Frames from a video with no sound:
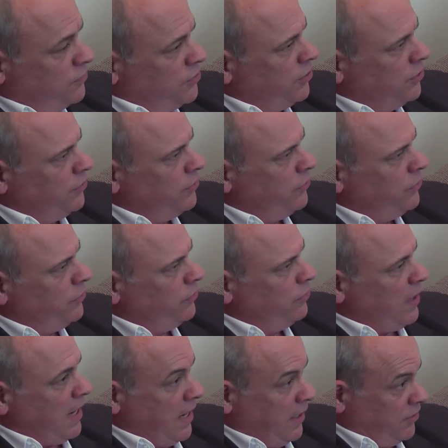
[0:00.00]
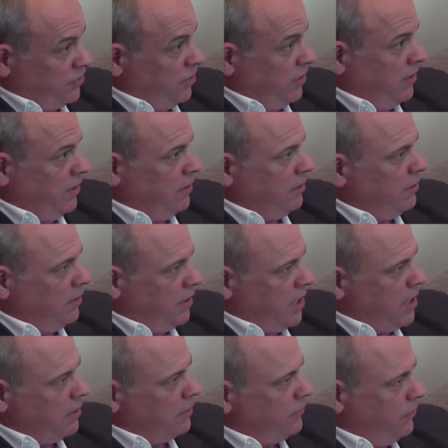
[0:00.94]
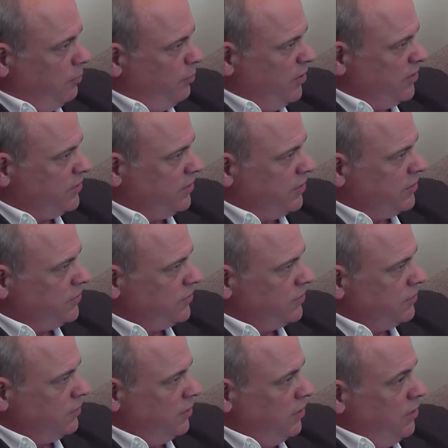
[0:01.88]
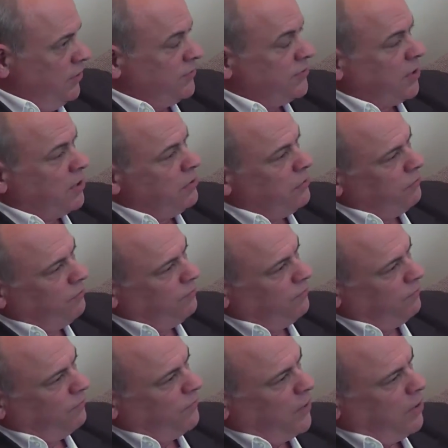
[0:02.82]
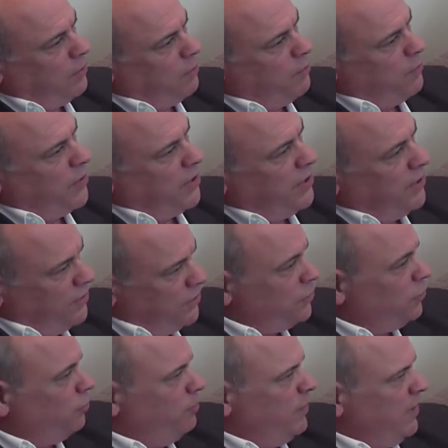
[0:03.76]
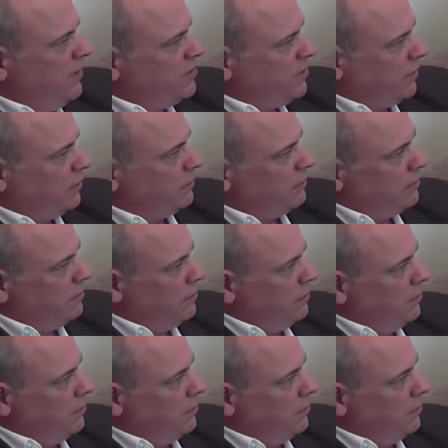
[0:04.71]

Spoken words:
to actually get the business. So from an initial meeting,